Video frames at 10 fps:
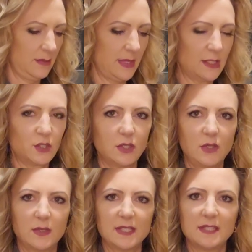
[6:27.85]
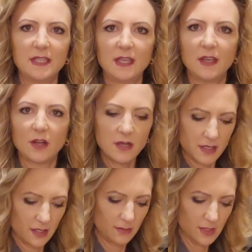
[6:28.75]
Make sure you can see here.
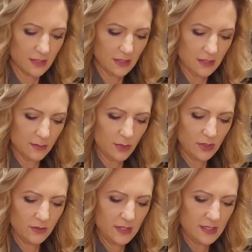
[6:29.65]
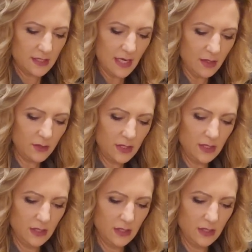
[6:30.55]
I'm just gonna sprinkle this down.